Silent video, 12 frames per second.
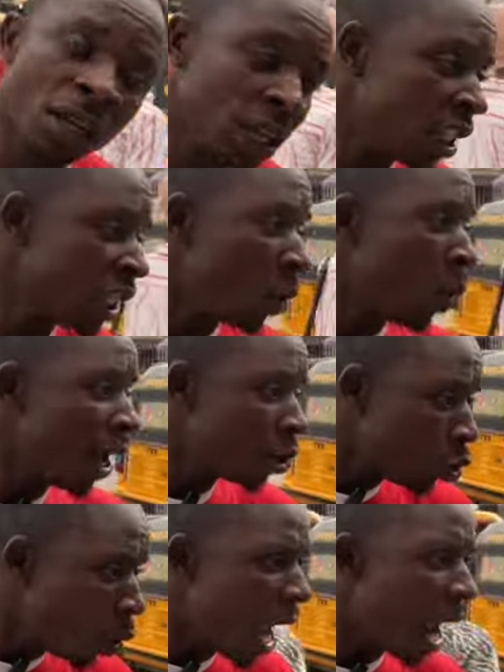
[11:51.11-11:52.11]
They say when
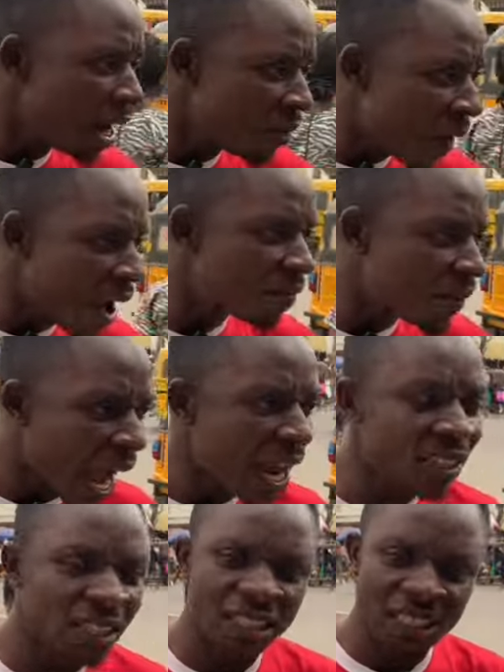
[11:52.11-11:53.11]
two elephants
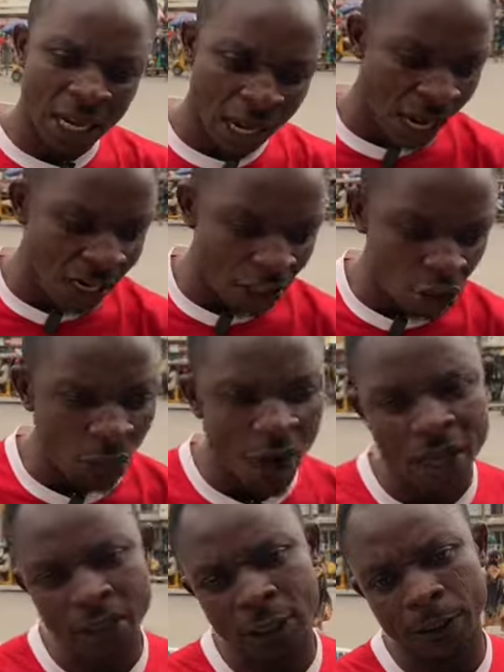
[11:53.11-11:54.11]
fight, it is the ground that
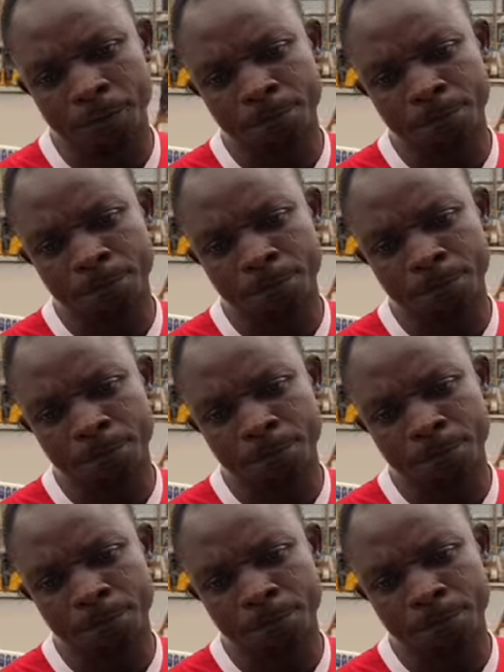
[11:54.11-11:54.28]
suffer it.